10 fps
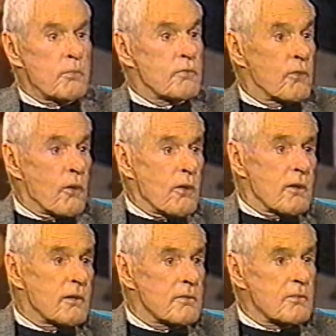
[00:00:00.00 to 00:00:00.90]

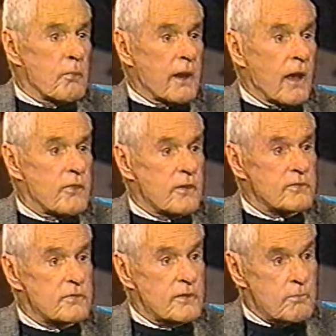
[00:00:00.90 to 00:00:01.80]
Before
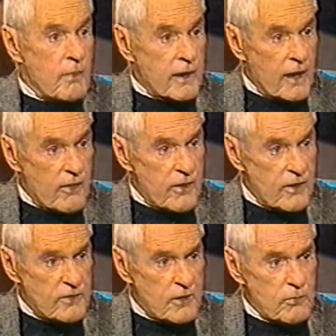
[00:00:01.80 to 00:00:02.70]
the
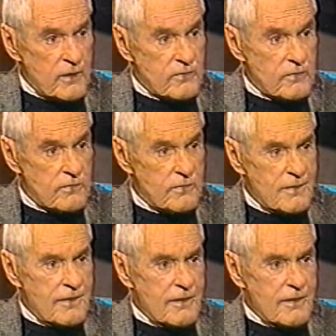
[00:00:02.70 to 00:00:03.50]
monotheistic religions,